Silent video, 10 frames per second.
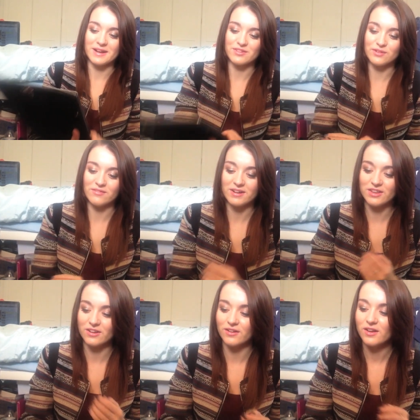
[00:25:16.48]
and it's really really
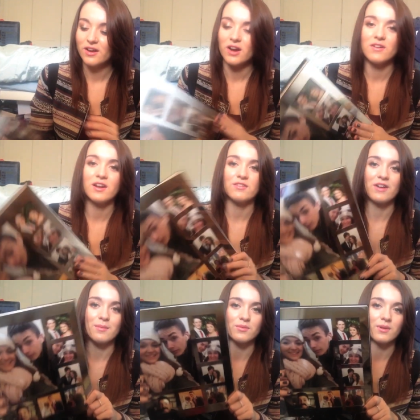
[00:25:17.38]
cute i really like the
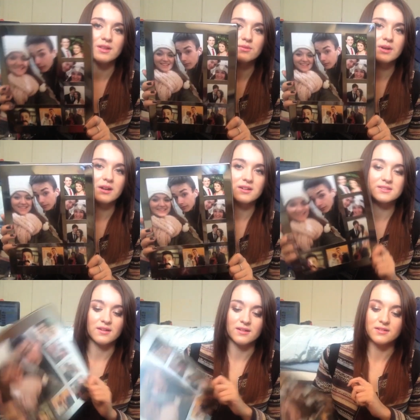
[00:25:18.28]
frame as well it's a really nice
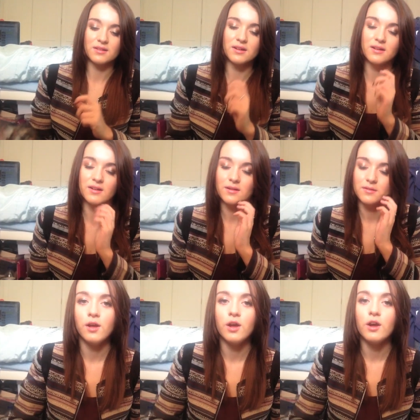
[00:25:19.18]
size
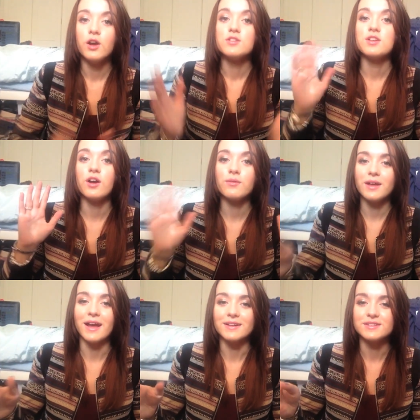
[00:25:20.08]
so
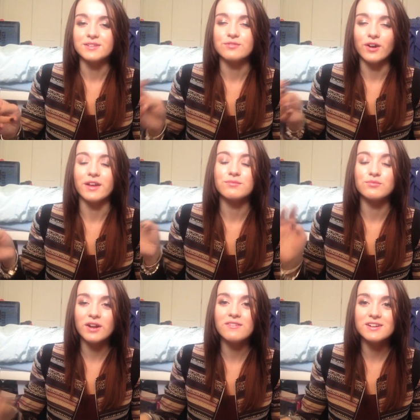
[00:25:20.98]
yes, right,
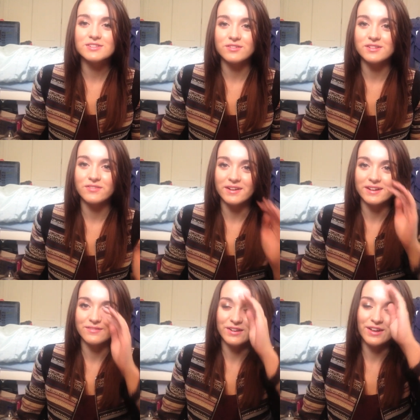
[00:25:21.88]
really really sorry this
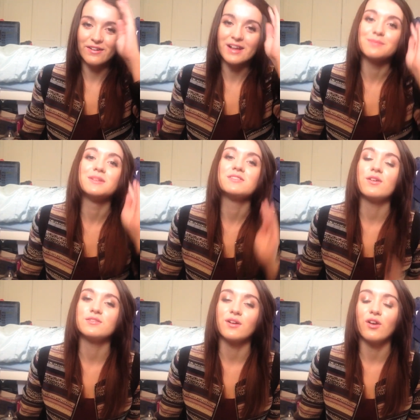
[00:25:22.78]
video, video has been
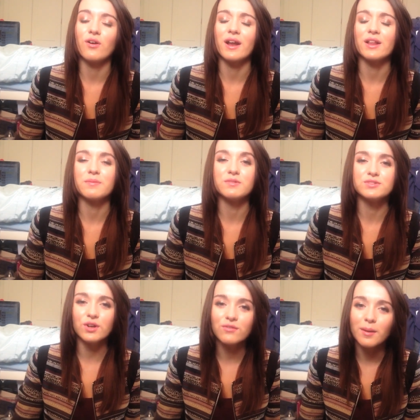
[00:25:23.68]
so so long and it's been
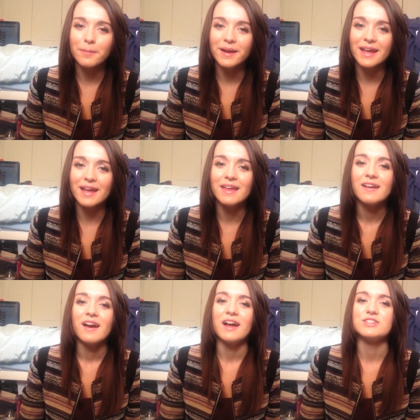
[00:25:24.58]
so rambly
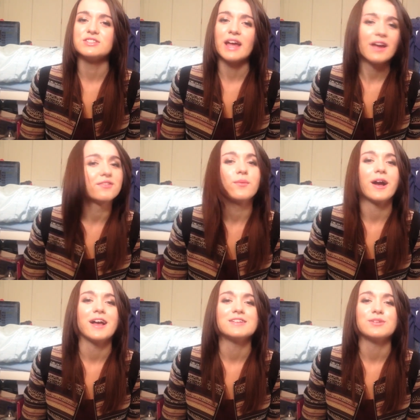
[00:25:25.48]
and just
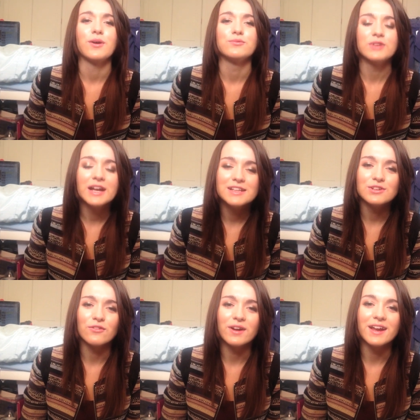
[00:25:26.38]
everywhere so I'm really
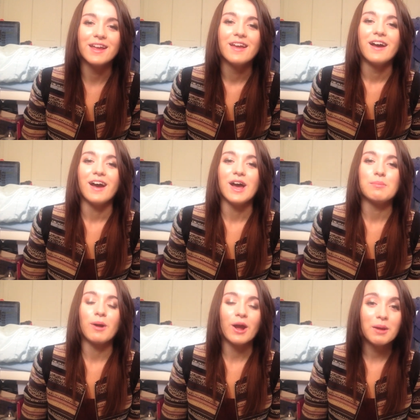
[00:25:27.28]
sorry uh,
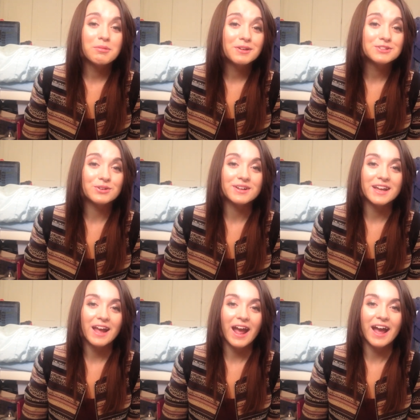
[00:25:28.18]
but I hope you enjoyed
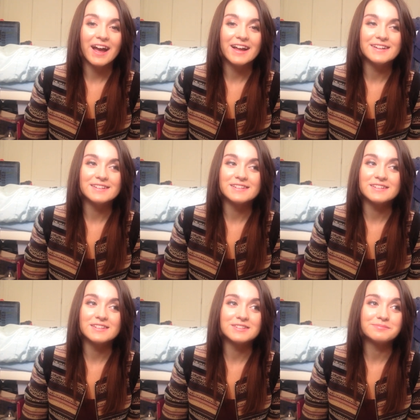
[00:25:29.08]
it
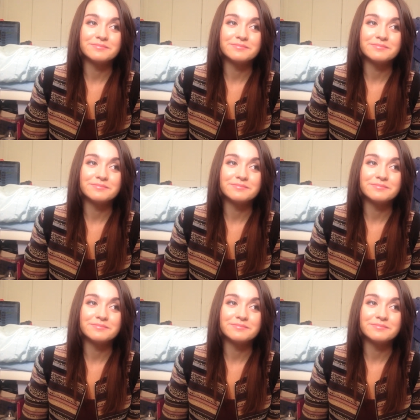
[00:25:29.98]
and